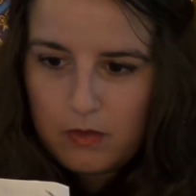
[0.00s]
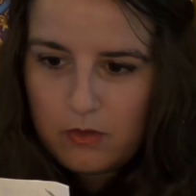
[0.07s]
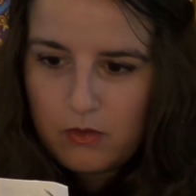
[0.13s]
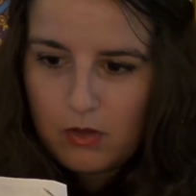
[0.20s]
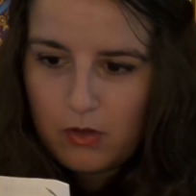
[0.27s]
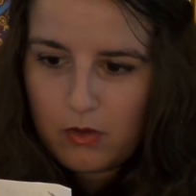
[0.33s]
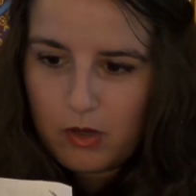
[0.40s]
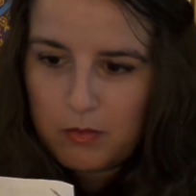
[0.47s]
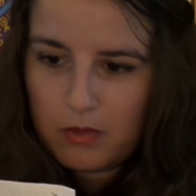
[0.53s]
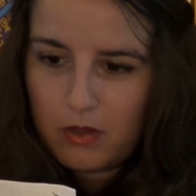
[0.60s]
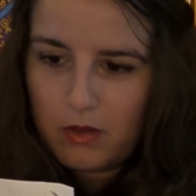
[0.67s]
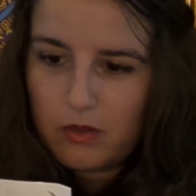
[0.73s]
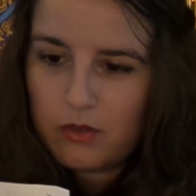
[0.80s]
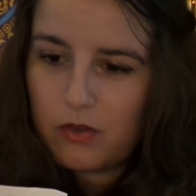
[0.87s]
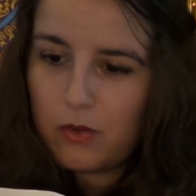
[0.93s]
So
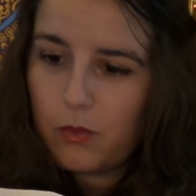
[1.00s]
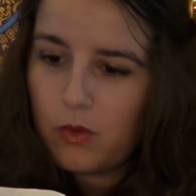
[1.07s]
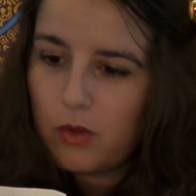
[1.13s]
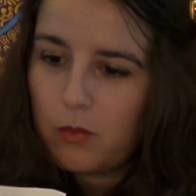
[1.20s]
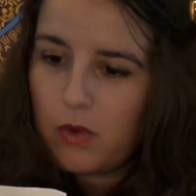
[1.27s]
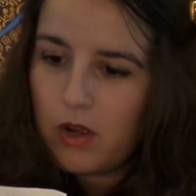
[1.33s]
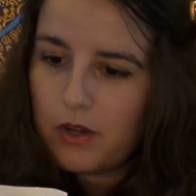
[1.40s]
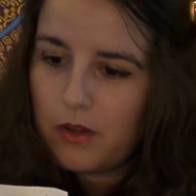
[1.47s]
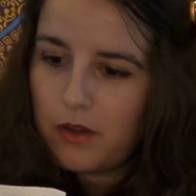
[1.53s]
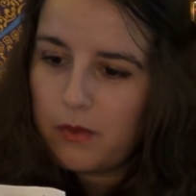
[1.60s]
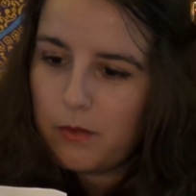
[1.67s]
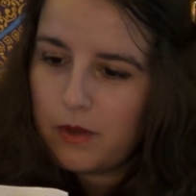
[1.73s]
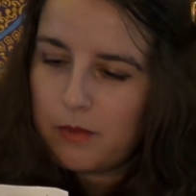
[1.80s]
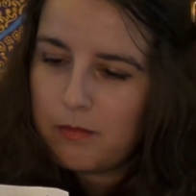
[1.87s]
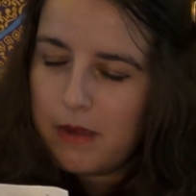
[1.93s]
crumble under warm
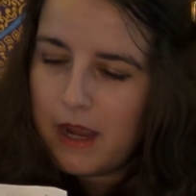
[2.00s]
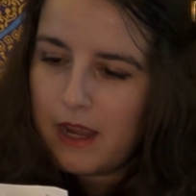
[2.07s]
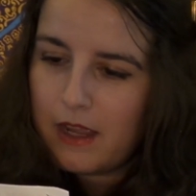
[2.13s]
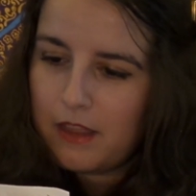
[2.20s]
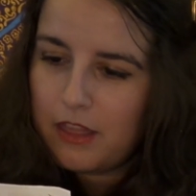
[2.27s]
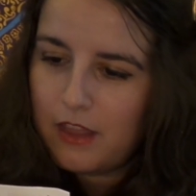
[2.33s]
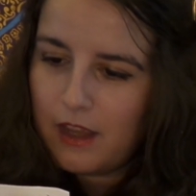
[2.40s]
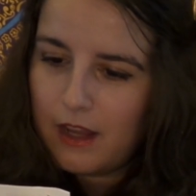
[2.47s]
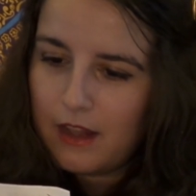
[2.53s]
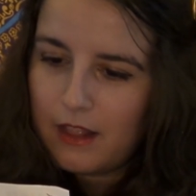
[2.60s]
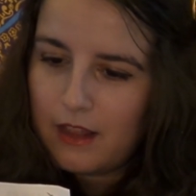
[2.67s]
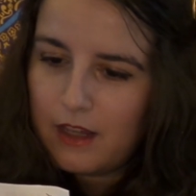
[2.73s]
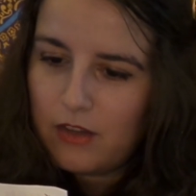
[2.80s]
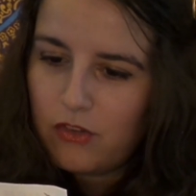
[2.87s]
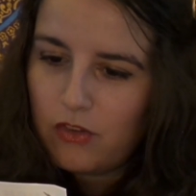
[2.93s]
water, run bath,
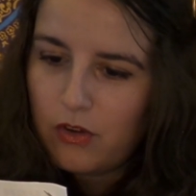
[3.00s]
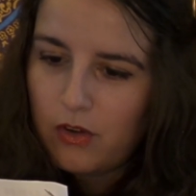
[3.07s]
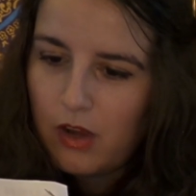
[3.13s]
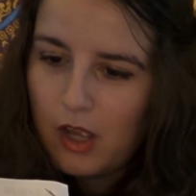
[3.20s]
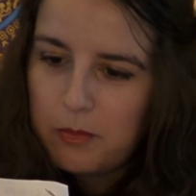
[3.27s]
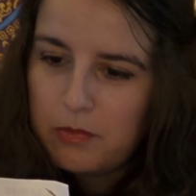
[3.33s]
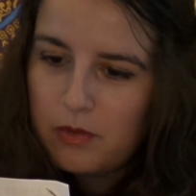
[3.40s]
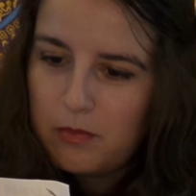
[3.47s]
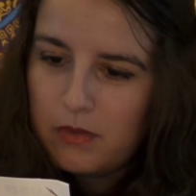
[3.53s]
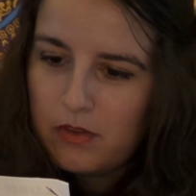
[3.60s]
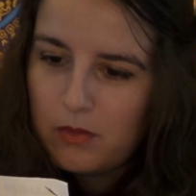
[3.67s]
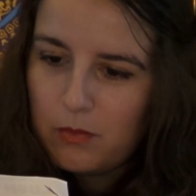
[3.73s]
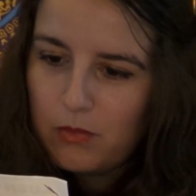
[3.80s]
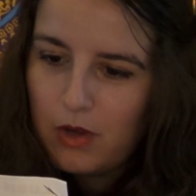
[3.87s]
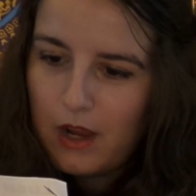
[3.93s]
and let your
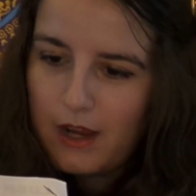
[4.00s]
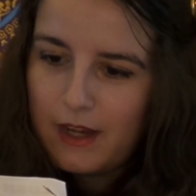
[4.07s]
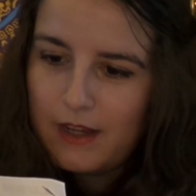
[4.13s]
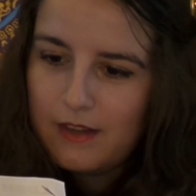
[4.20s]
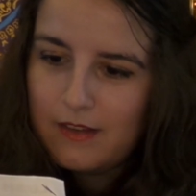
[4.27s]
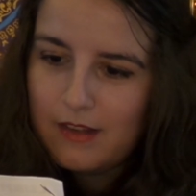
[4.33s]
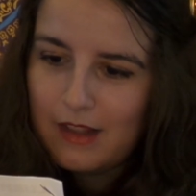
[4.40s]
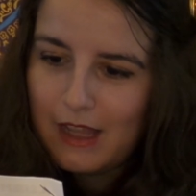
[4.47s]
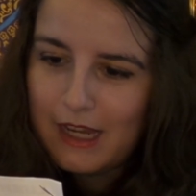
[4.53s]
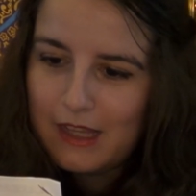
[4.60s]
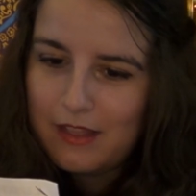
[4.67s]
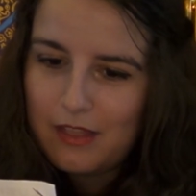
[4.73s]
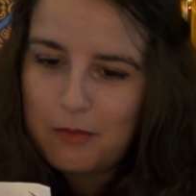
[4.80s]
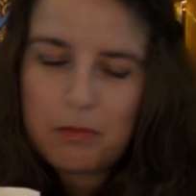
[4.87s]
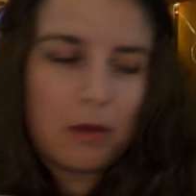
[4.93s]
optimism rise
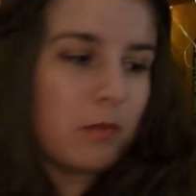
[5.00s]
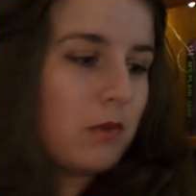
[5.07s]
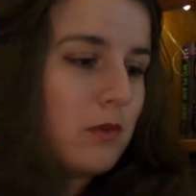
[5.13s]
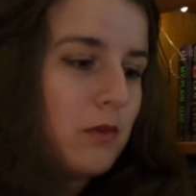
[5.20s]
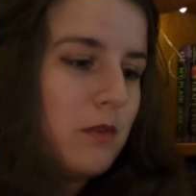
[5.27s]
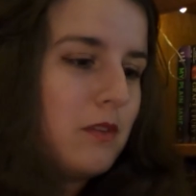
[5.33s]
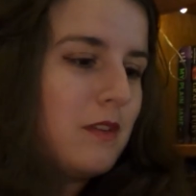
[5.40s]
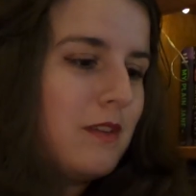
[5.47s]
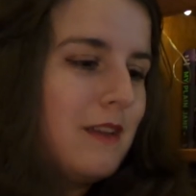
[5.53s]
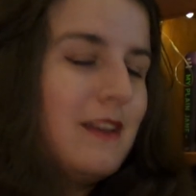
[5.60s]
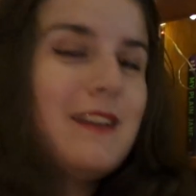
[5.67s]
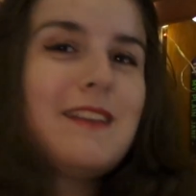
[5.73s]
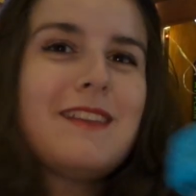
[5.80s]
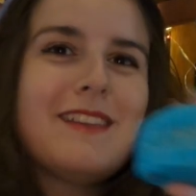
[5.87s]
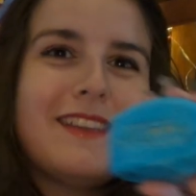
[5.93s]
like the bubbles.
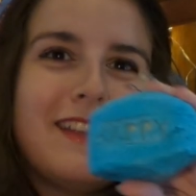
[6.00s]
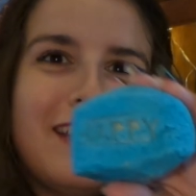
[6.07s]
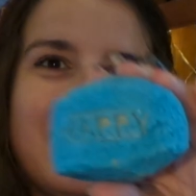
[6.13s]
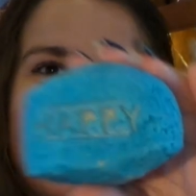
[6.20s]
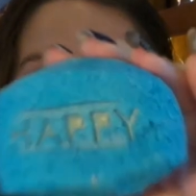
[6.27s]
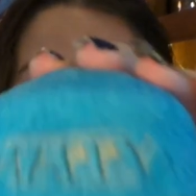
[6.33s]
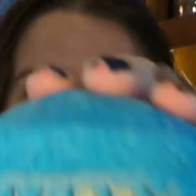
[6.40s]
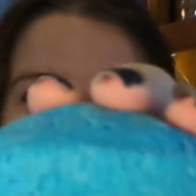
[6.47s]
It's so